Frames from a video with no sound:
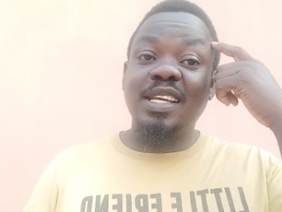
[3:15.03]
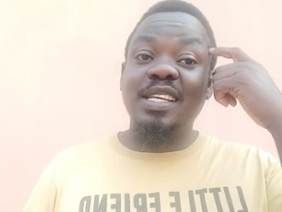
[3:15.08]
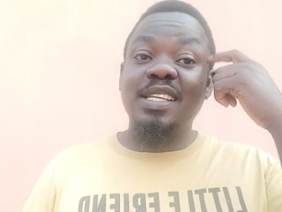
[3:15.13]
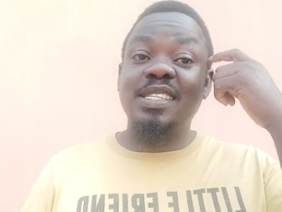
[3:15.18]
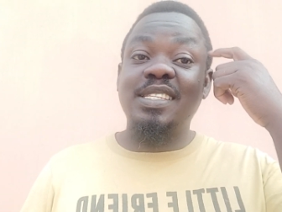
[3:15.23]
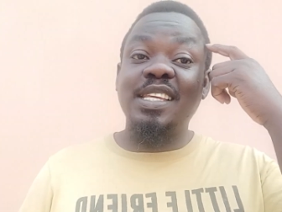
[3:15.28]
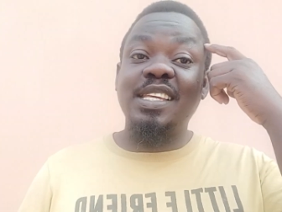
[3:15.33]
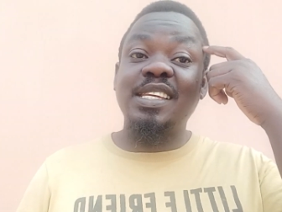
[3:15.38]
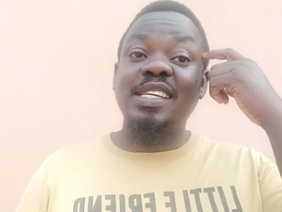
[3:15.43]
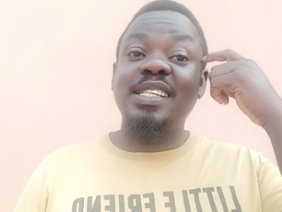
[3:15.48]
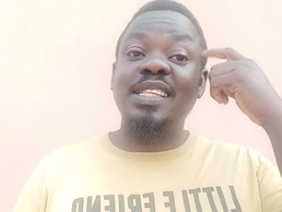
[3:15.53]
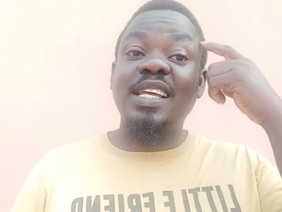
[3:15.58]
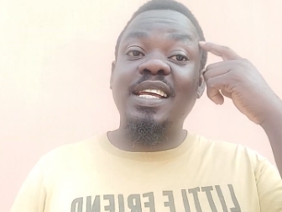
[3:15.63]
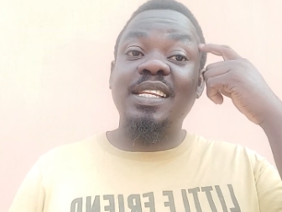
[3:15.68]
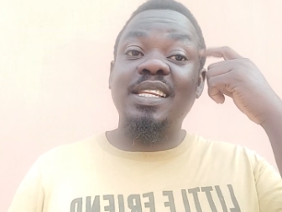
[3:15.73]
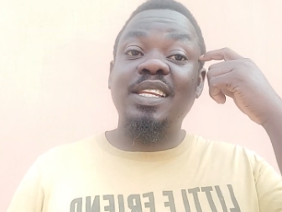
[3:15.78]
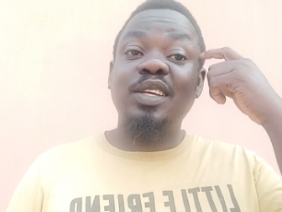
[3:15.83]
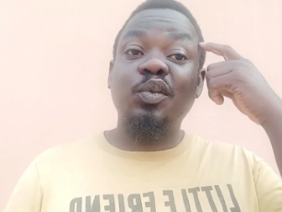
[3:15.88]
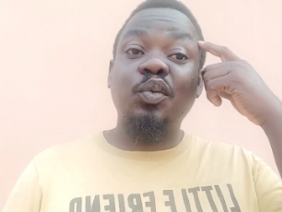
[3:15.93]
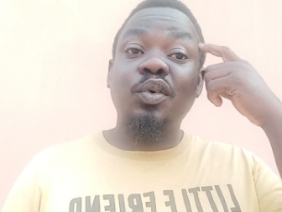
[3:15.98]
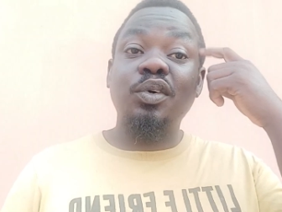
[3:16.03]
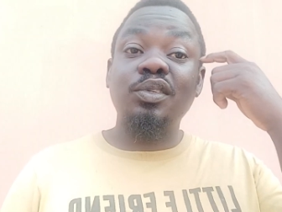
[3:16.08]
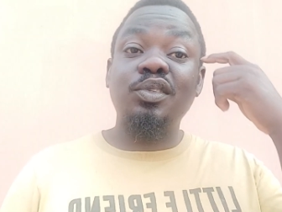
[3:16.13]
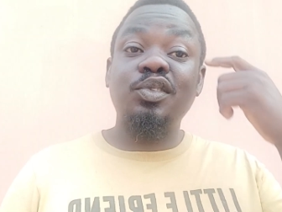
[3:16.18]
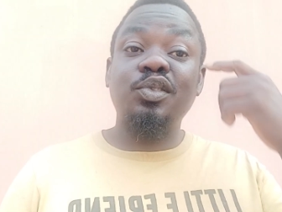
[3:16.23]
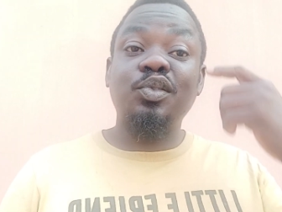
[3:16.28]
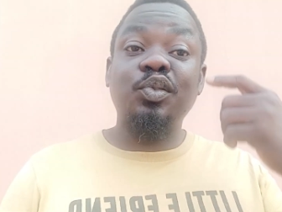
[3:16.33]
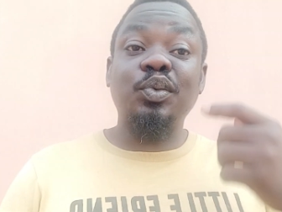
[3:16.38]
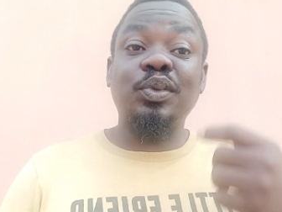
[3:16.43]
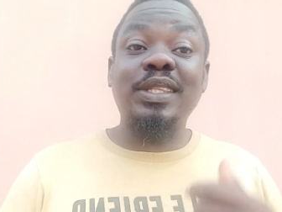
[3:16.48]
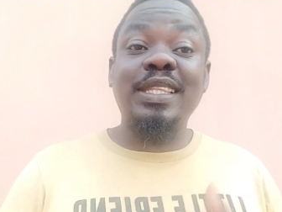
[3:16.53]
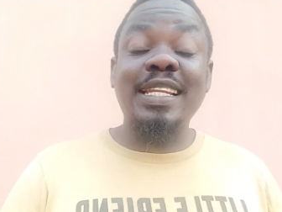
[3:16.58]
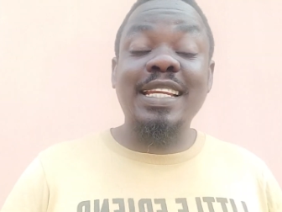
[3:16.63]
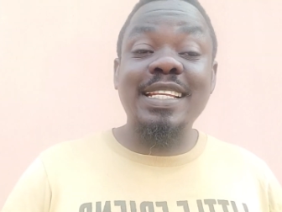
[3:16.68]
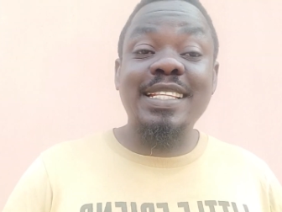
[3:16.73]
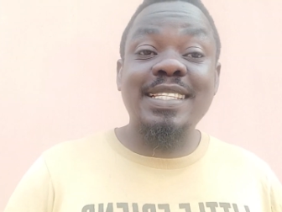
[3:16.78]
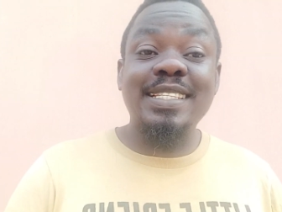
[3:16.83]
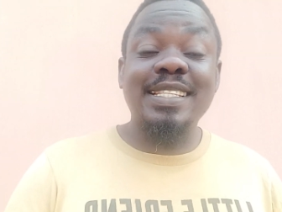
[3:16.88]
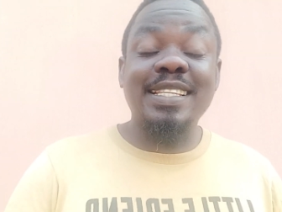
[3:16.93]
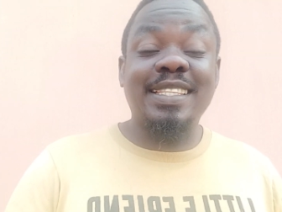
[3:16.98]
saying that they want to
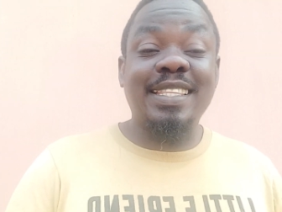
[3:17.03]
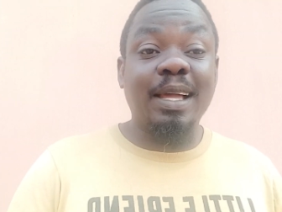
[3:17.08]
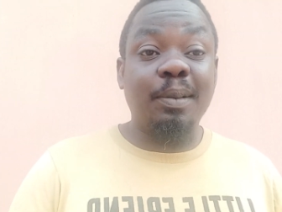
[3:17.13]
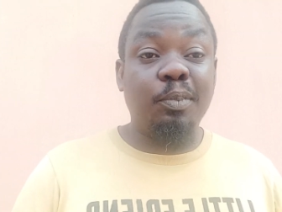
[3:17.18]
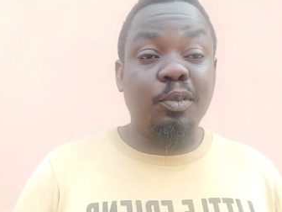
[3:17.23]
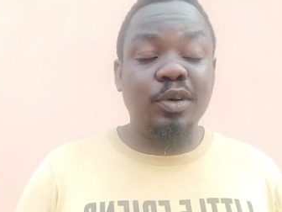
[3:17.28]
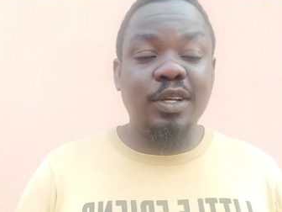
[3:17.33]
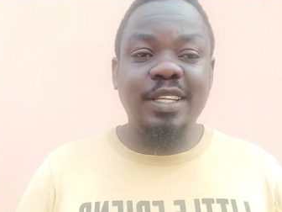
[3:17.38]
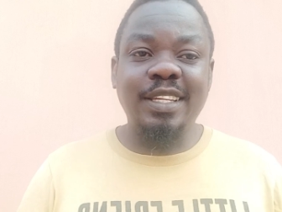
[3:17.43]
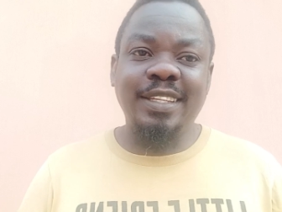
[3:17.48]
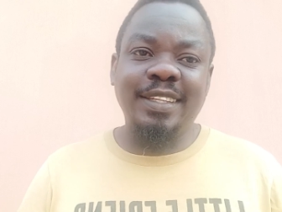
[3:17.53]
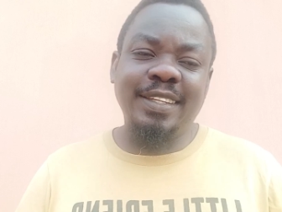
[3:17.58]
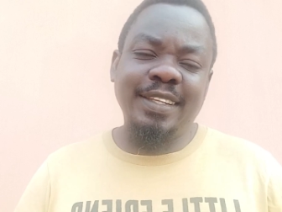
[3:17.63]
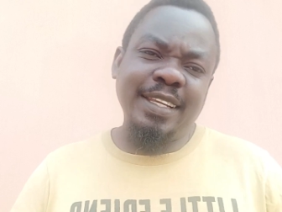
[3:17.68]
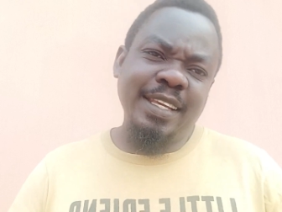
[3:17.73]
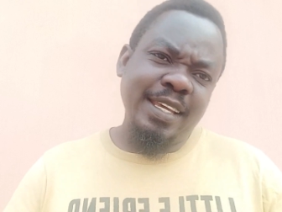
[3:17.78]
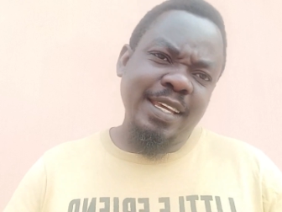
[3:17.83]
treat the tapolin.